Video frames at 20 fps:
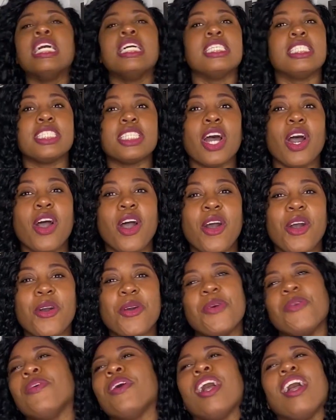
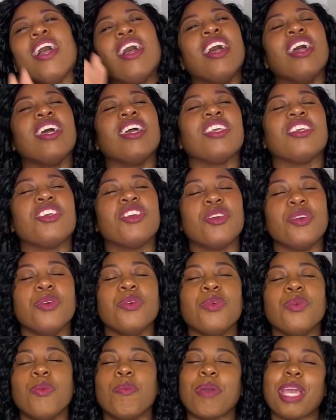So
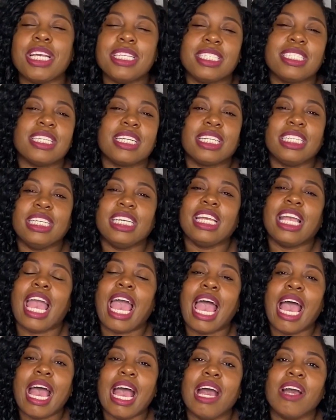you basically
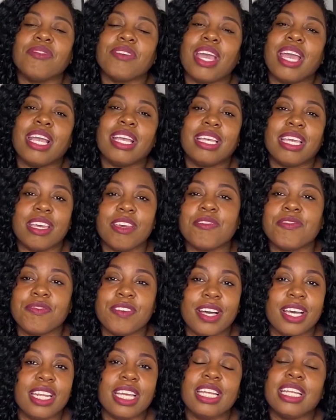have a gift
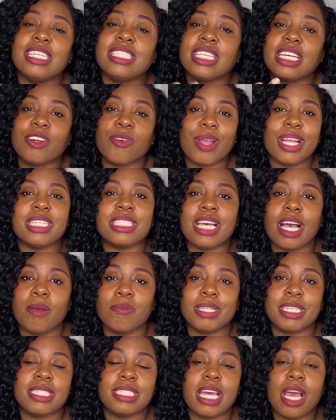fund, and it's a great
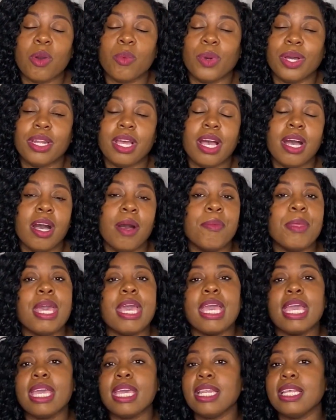time to set one up.
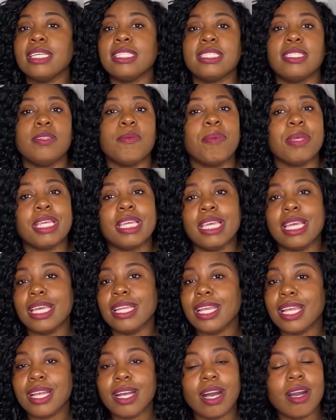It is the
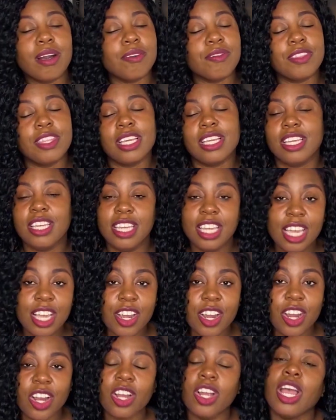beginning of the
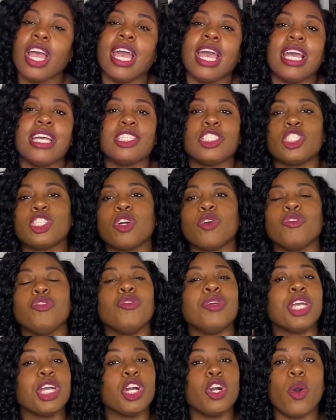year, and so you
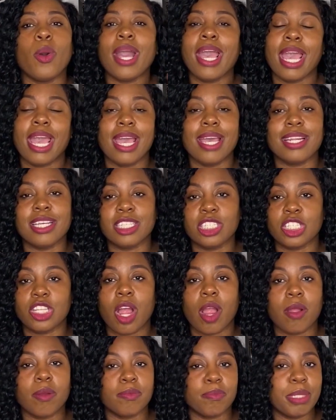can go ahead and
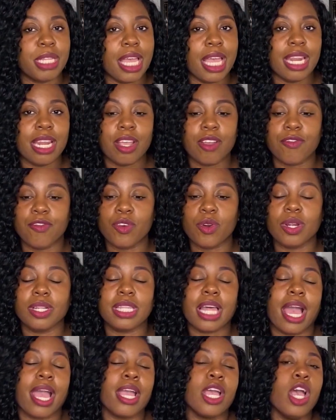start planning for
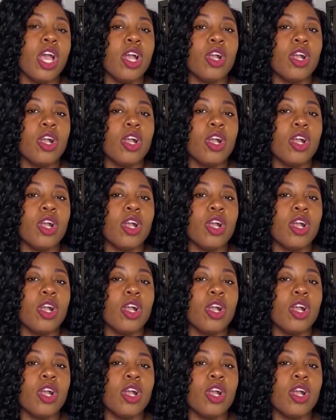like